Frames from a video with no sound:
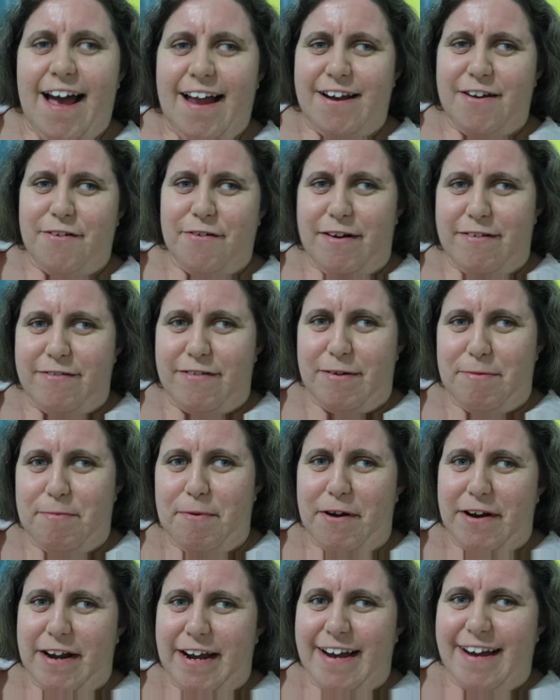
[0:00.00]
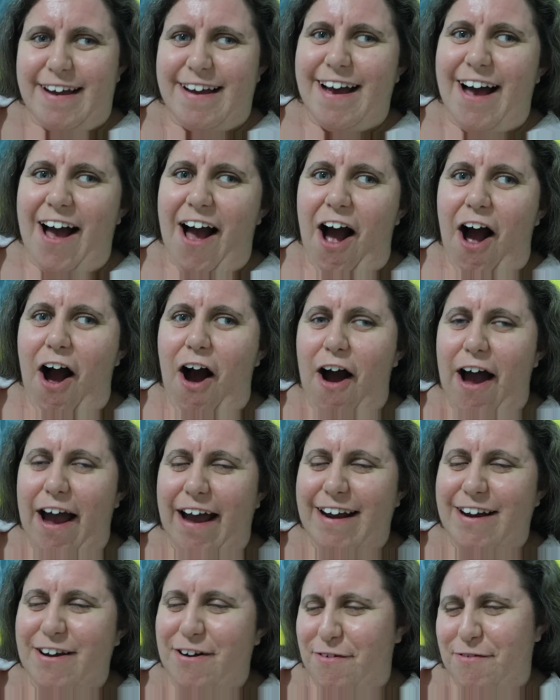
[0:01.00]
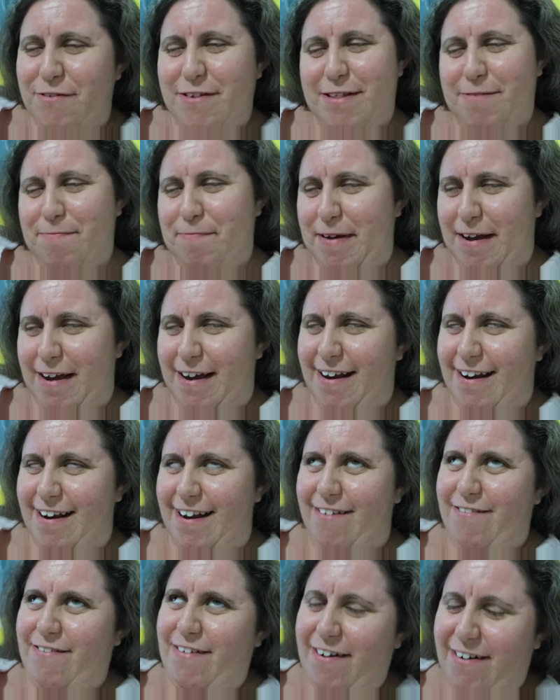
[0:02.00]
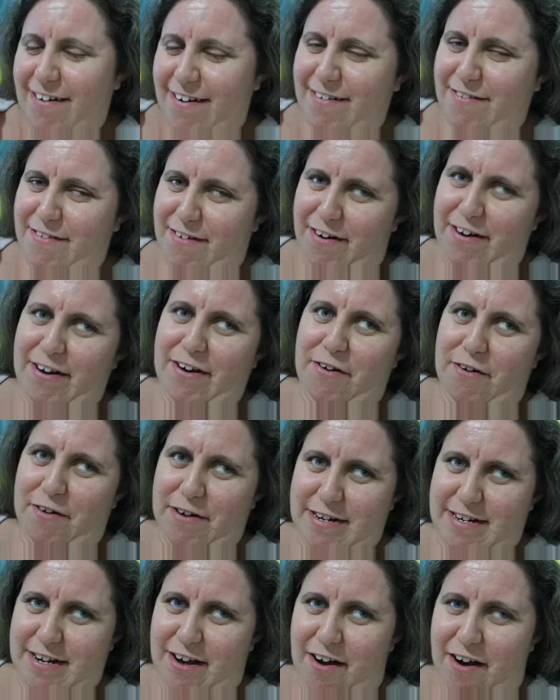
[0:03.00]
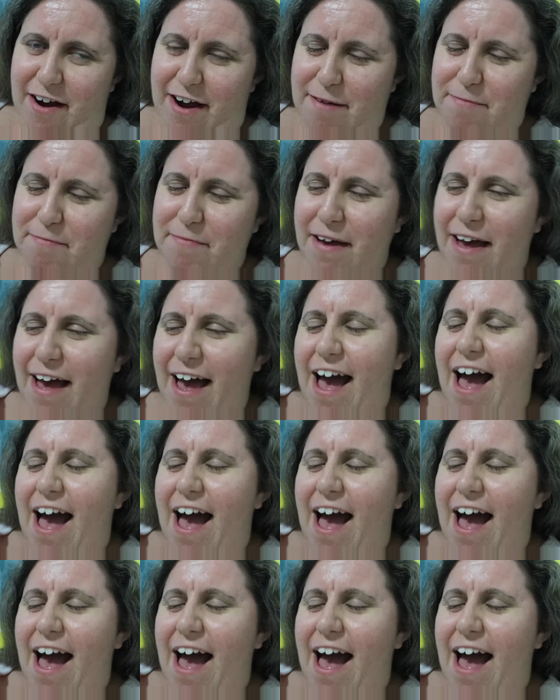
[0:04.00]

Hello everybody. I know it's been a very, very long time,